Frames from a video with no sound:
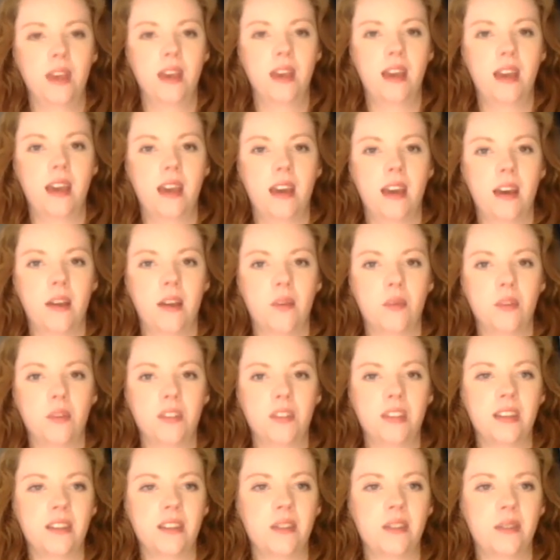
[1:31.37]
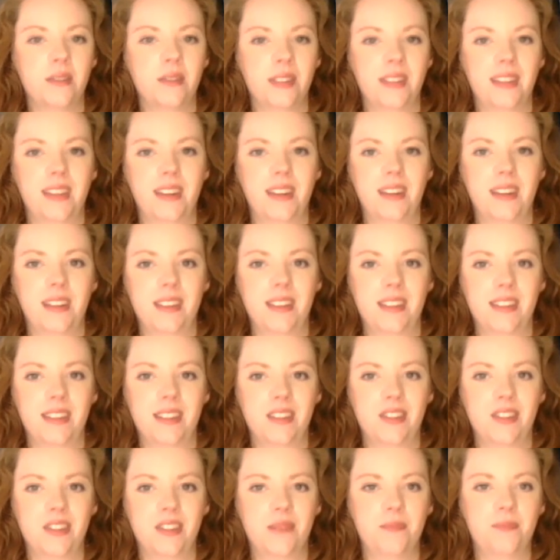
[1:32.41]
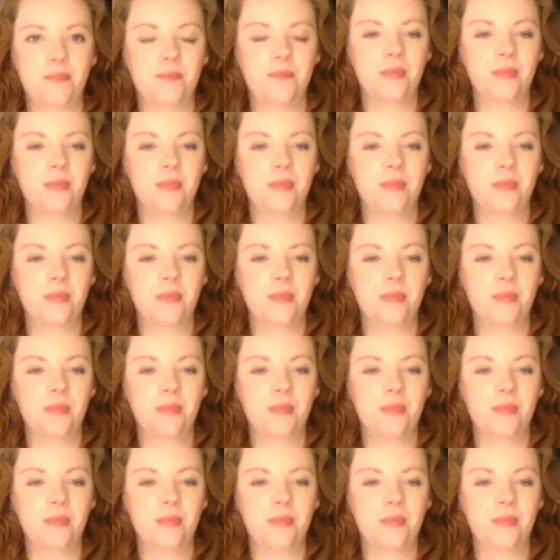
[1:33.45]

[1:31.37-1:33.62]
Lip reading: and we'll take those at the end of the session.